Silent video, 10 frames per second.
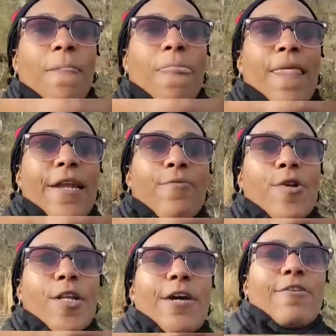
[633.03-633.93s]
and I
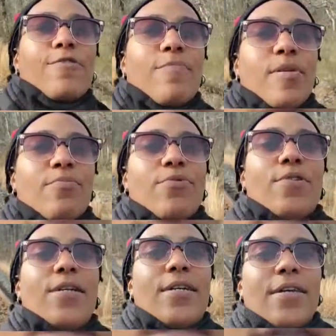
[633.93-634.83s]
wanted to help some people
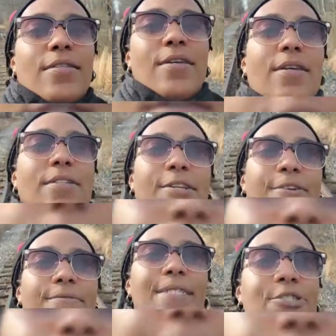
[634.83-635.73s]
get there.
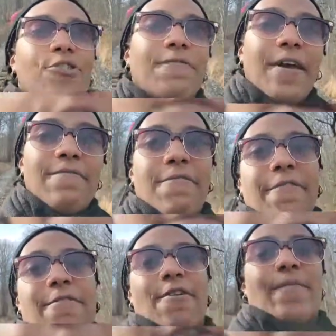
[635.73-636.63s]
So it's your favorite
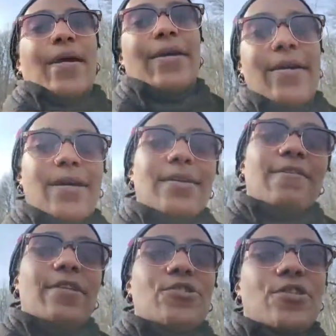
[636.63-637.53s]
Pharaoh, man. I
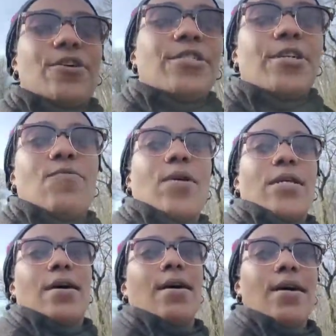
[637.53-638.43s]
love each and every single one
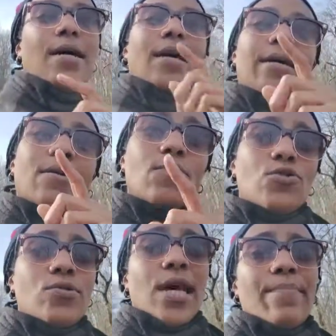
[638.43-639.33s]
of y'all, and I want
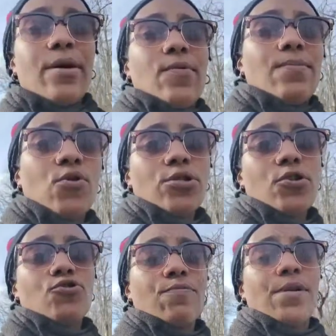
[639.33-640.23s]
you to tap in with me on
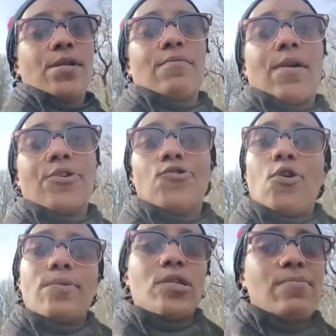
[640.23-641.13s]
social media, right? You know
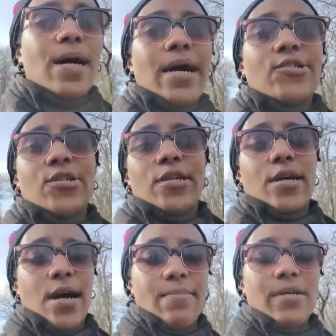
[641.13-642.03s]
I'm gonna leave my IG in the
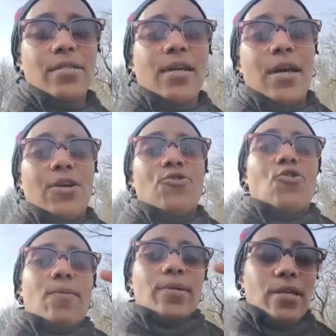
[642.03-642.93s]
comments. You
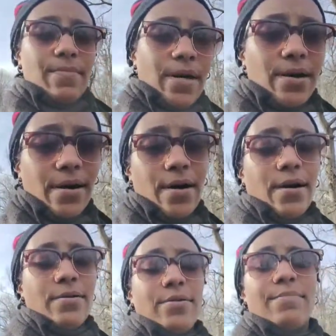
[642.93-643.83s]
know I'm gonna leave
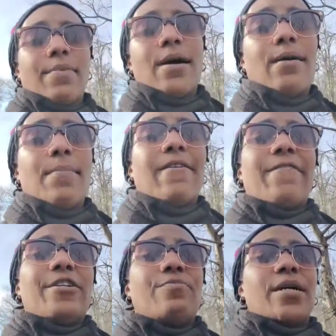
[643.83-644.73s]
my my
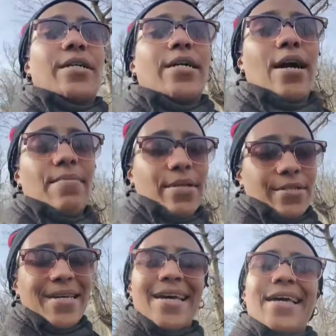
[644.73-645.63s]
Facebook in the
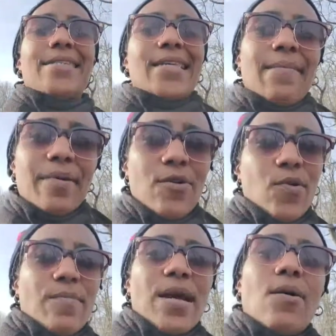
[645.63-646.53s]
comments. Tap in
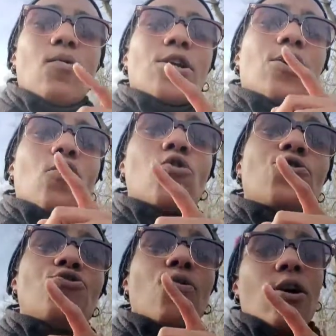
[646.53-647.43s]
with me. I want to know who
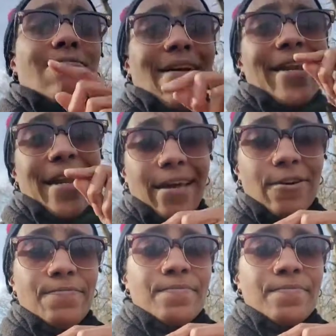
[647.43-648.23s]
you are right now,